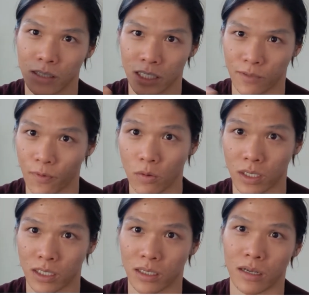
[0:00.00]
just
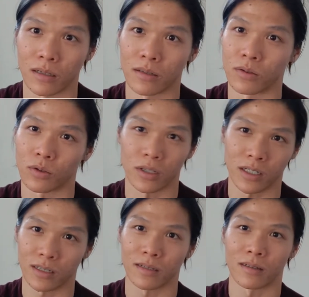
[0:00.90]
focus on
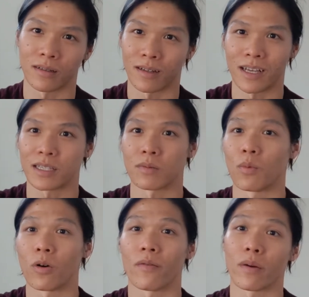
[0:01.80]
nutrition. It's
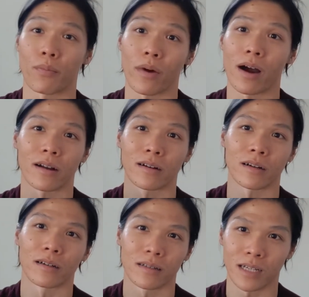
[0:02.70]
more of a
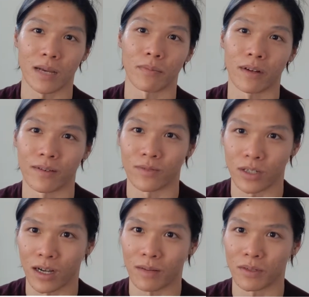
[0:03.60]
broader type of
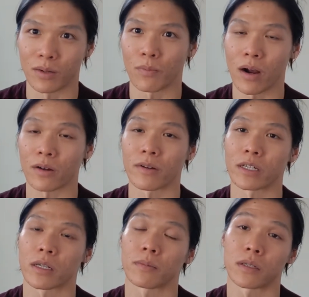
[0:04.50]
job, you know, broader
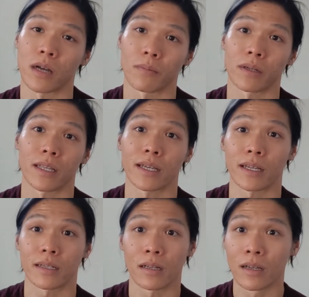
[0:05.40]
range type of job, but they can